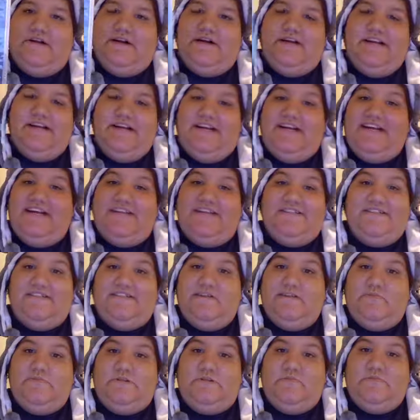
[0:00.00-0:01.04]
I hate
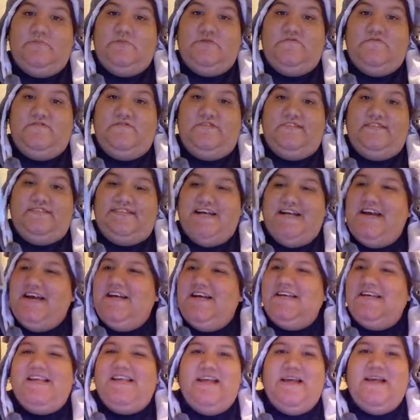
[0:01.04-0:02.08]
dubbed movies
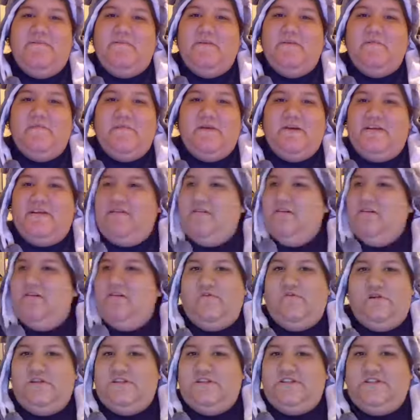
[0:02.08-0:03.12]
keep them in their
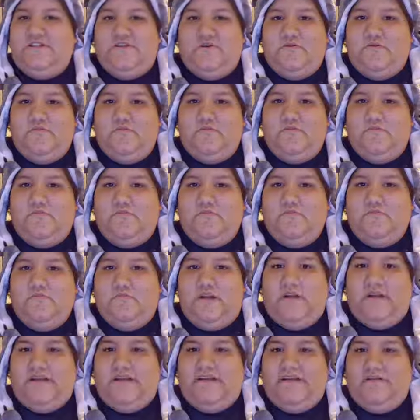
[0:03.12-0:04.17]
original
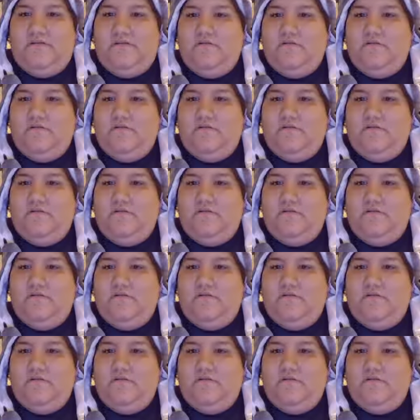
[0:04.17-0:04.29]
like